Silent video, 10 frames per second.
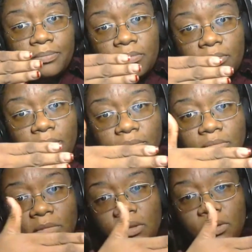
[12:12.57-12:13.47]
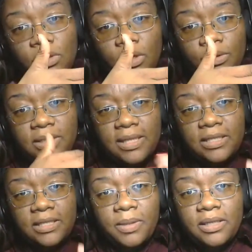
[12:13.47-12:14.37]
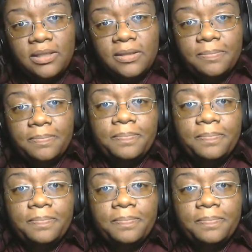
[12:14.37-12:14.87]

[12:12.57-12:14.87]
Mm-hmm to go see this place.